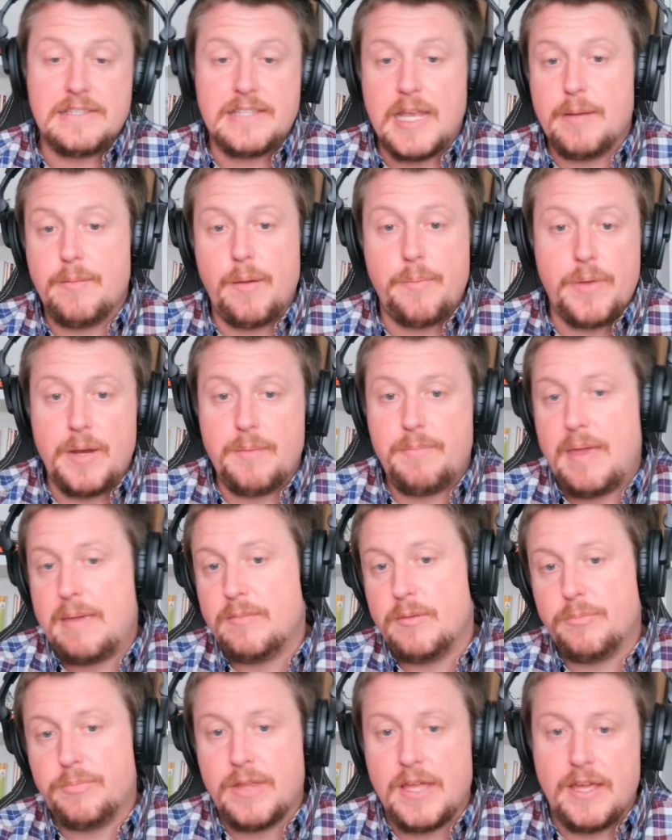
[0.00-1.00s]
and set them up on a
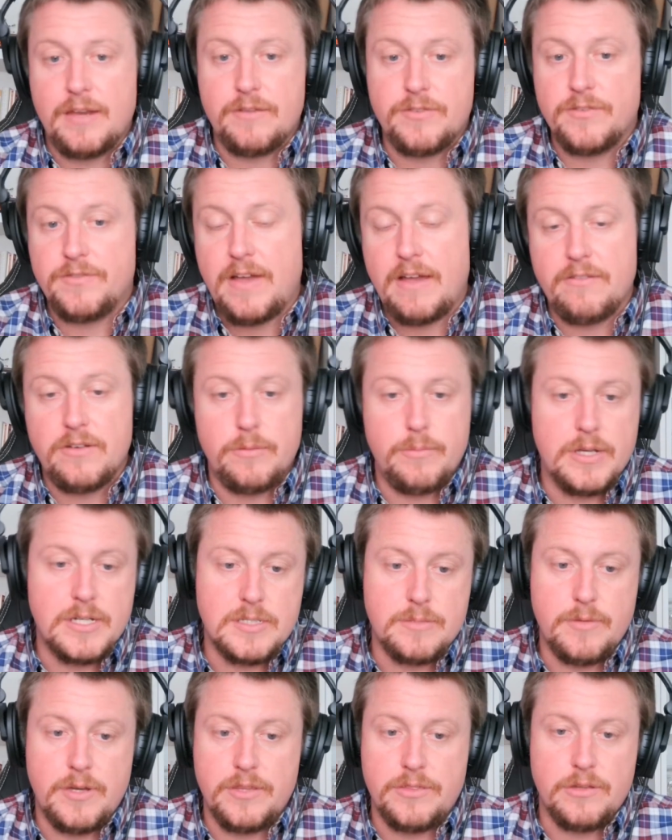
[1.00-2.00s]
payment plan for
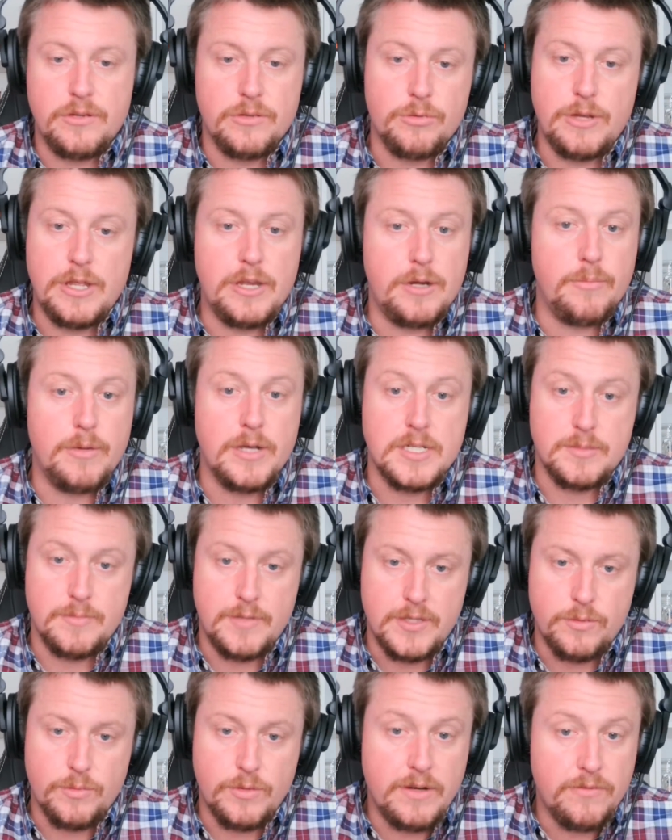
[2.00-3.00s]
$500 a month or
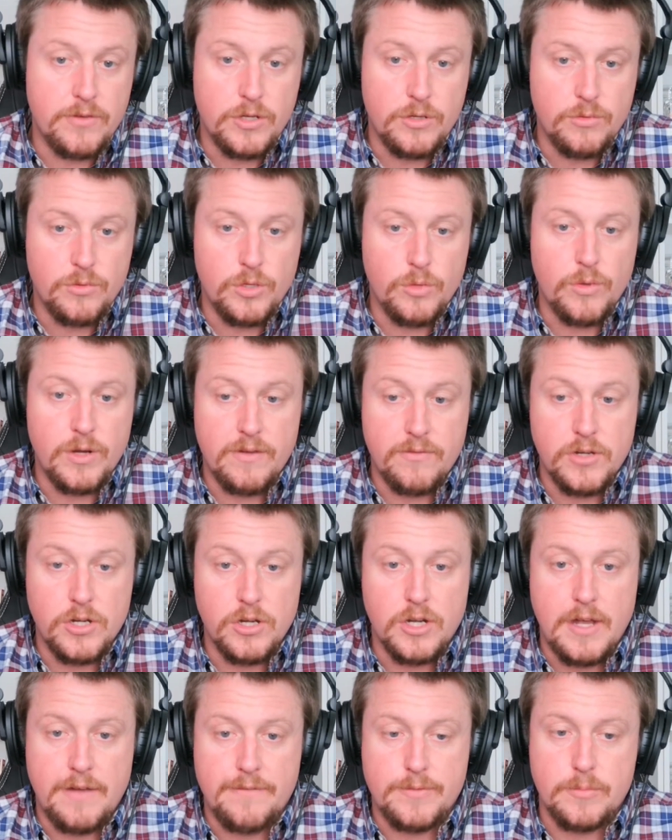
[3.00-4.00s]
$300 a month, whatever
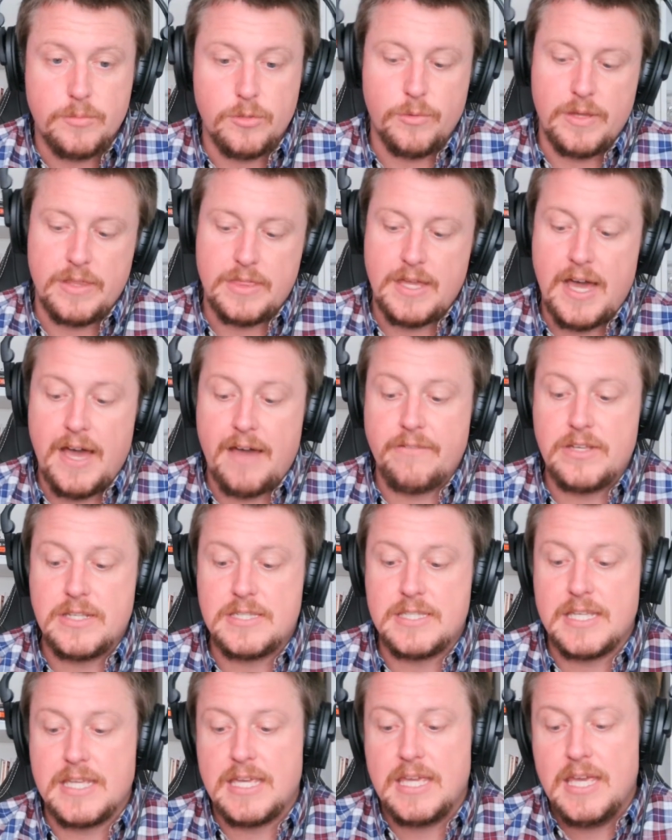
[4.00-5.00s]
you're comfortable with.
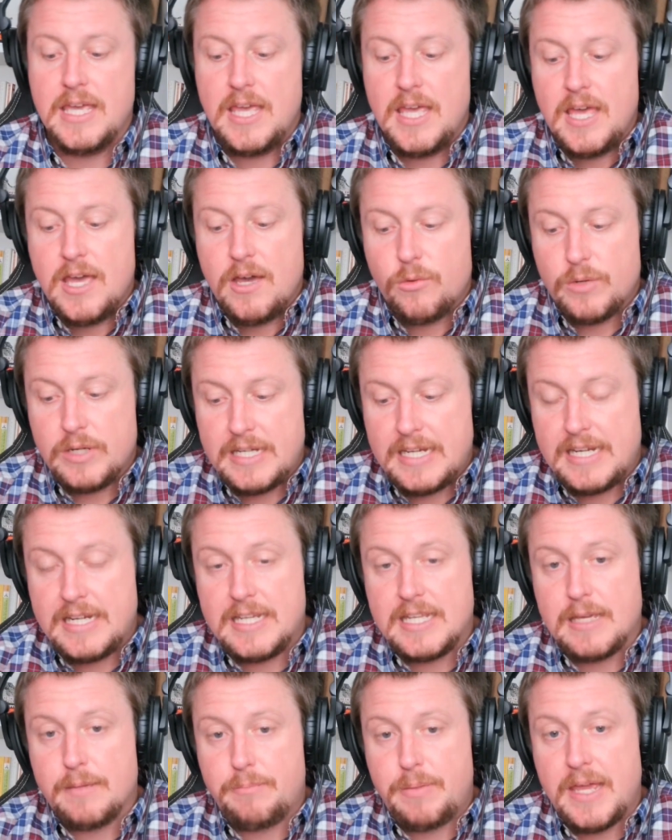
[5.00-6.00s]
Obviously, we
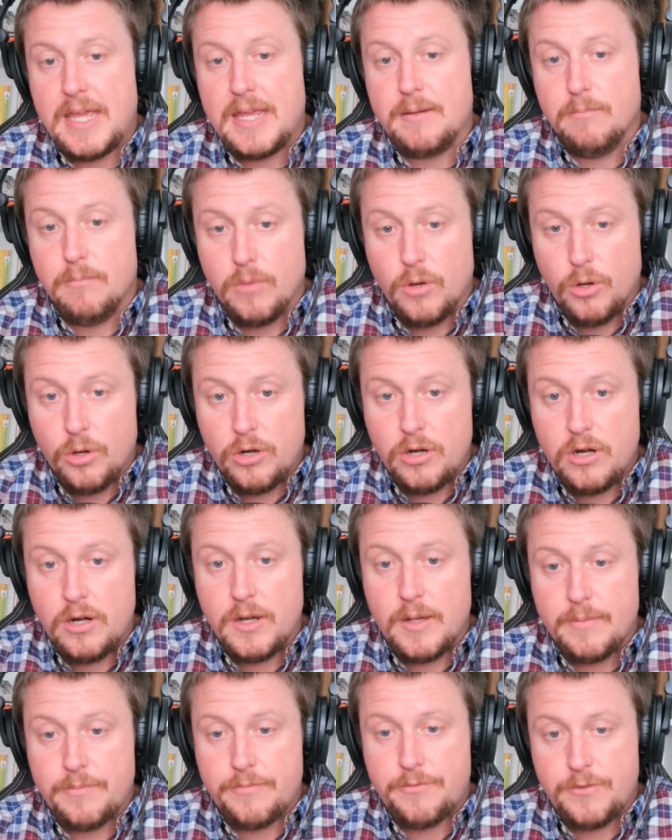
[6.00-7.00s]
need to get paid
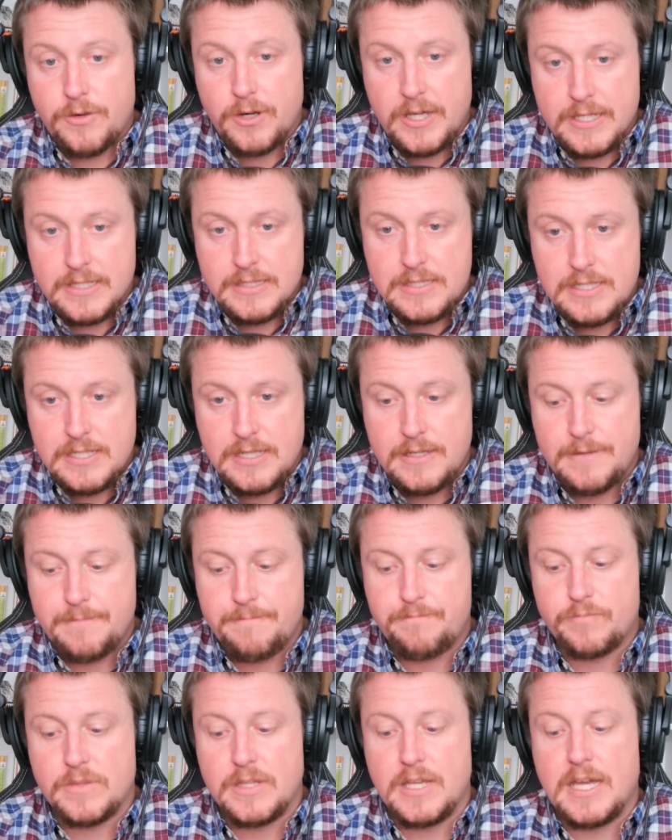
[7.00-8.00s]
more up front.
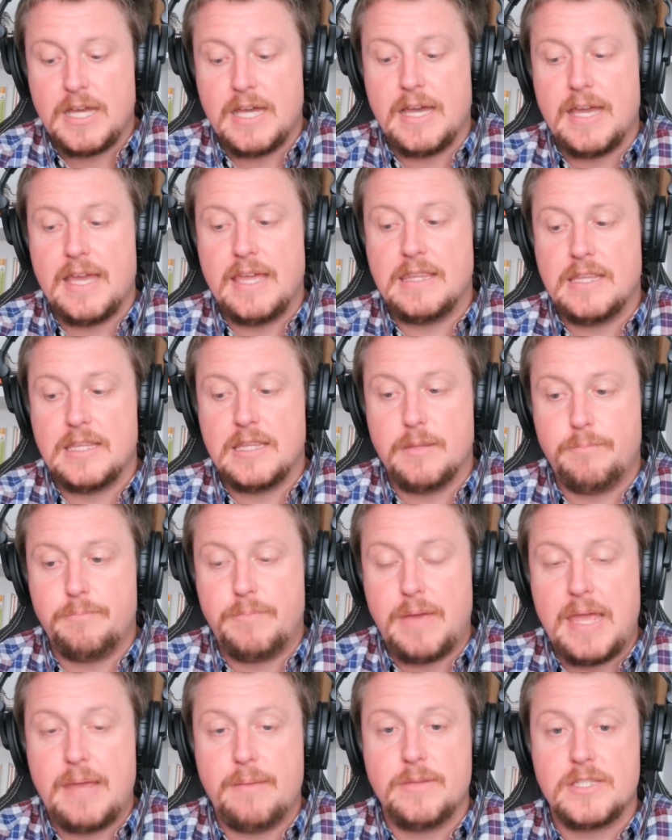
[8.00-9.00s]
And then
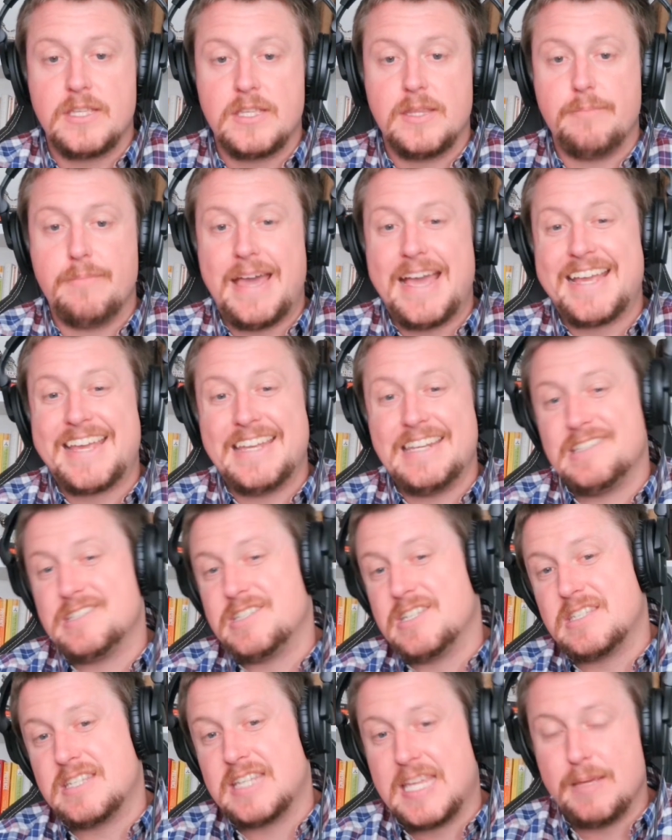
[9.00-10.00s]
the payments on the back
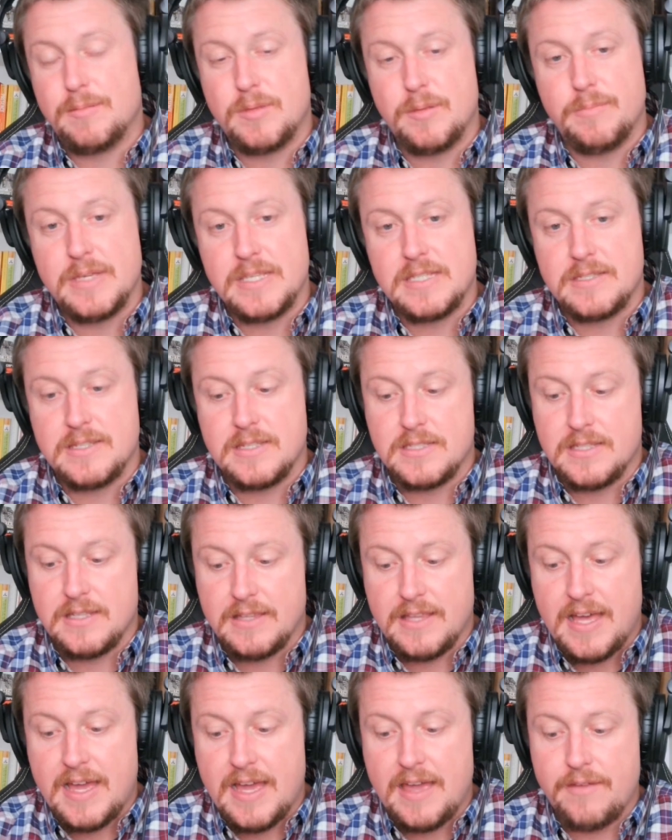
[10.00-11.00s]
end is just to keep the
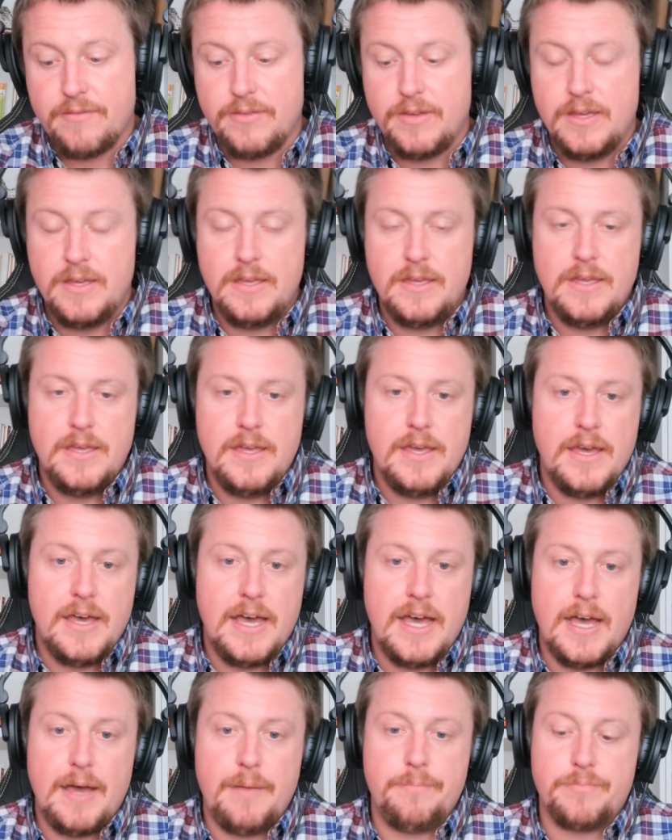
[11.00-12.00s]
business alive.
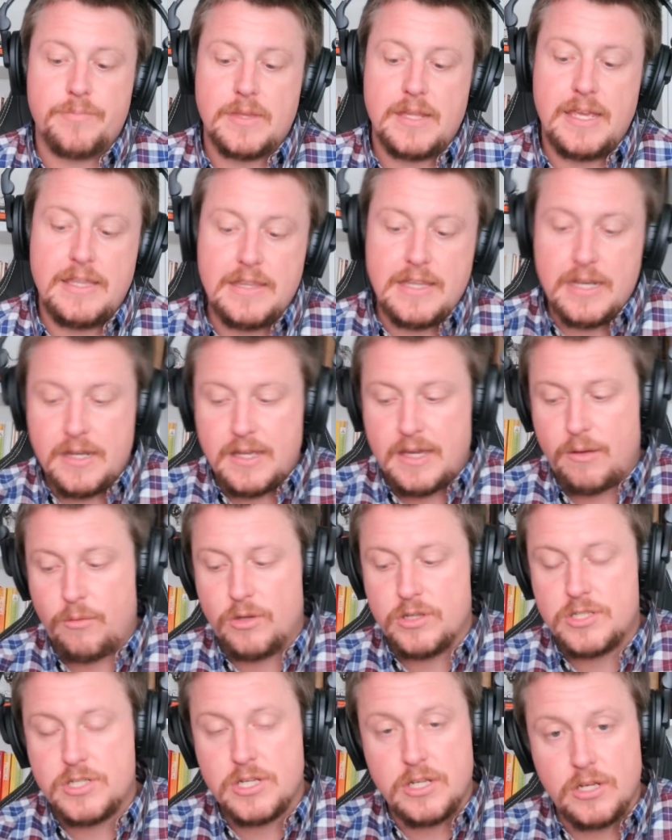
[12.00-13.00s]
And then
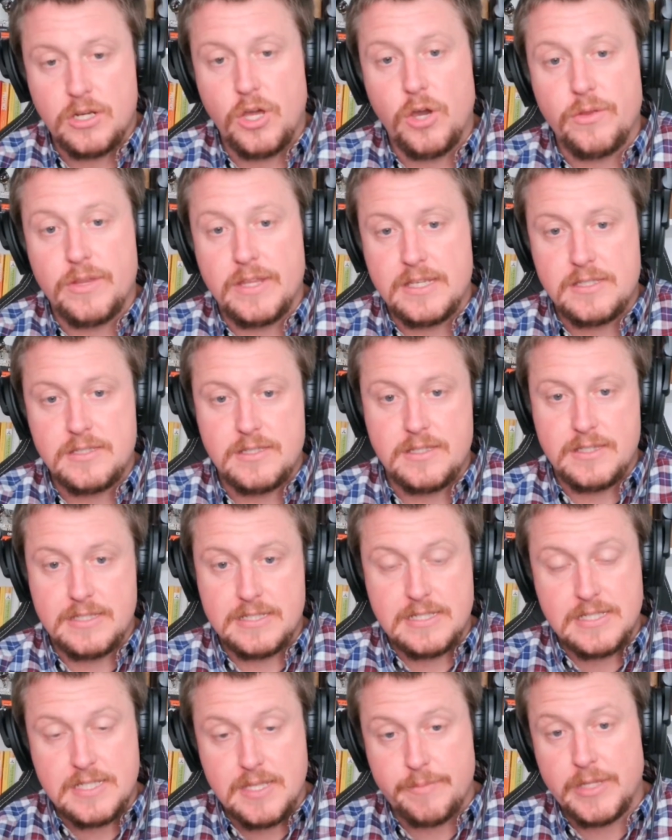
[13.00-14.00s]
I want you to know this.
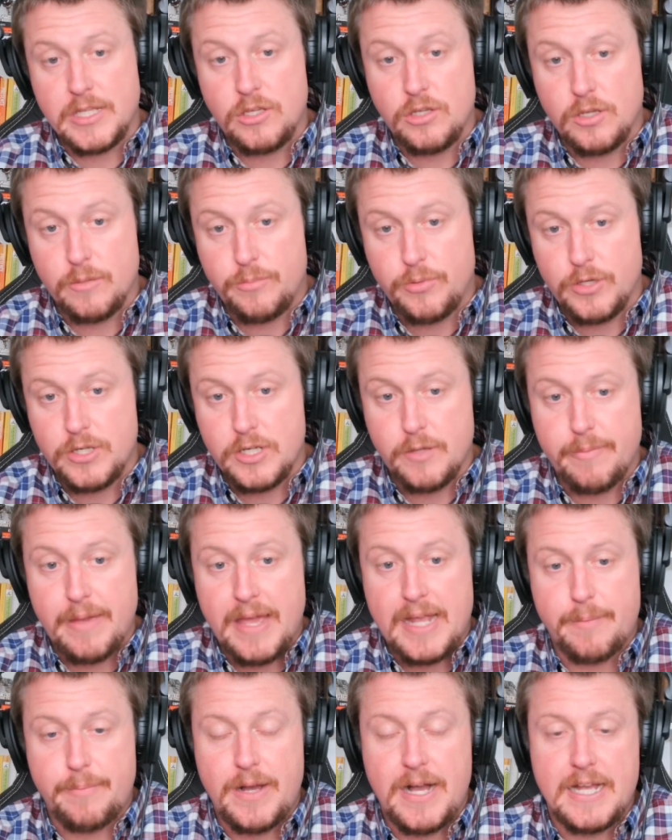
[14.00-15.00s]
This is something you can put in
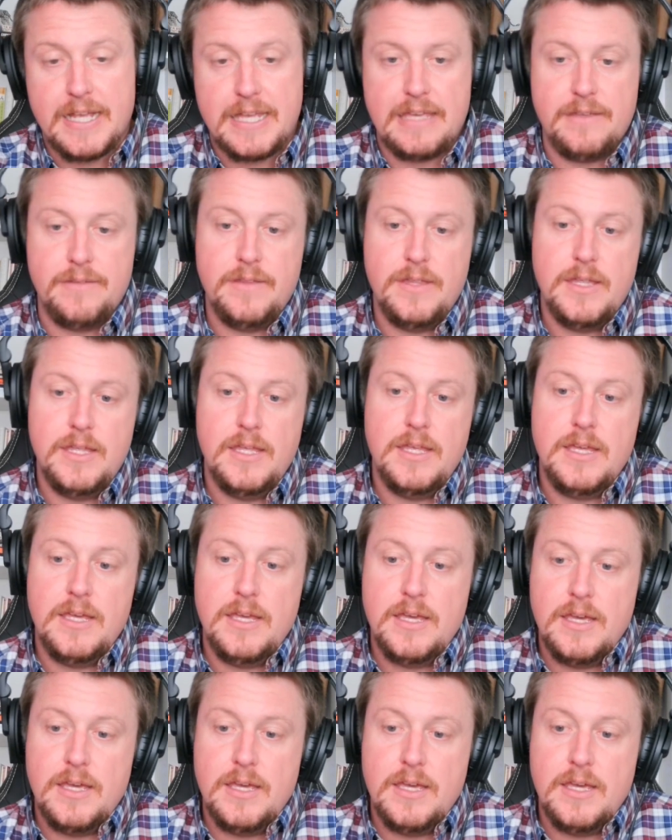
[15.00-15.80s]
your back pocket.